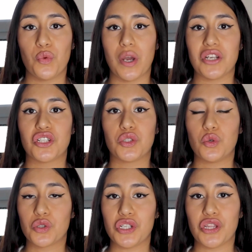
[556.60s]
which
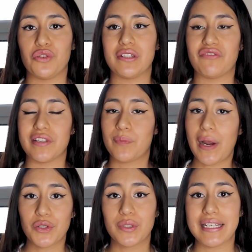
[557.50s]
talks you through different
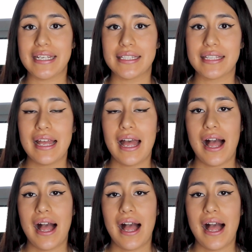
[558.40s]
specialties